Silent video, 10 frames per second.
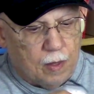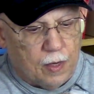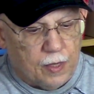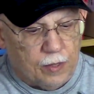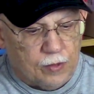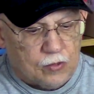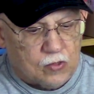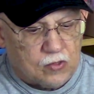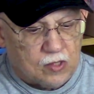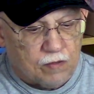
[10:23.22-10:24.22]
Again, this
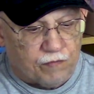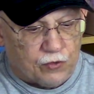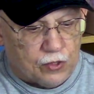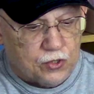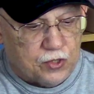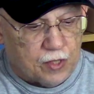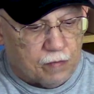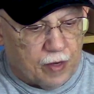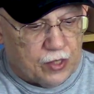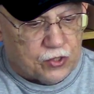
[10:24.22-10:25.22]
is his first
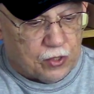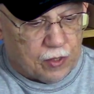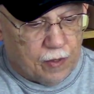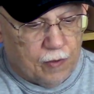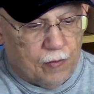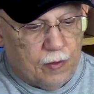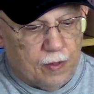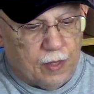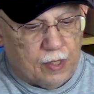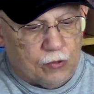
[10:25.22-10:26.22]
generation,
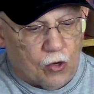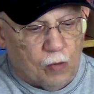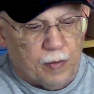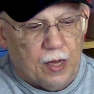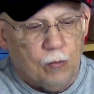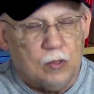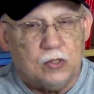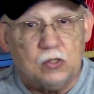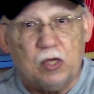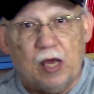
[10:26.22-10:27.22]
and he told me he
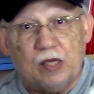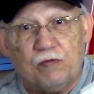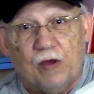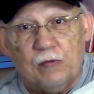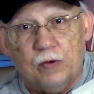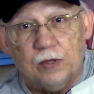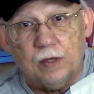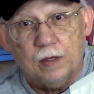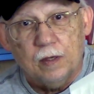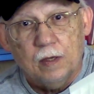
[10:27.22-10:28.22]
wasn't satisfied with it.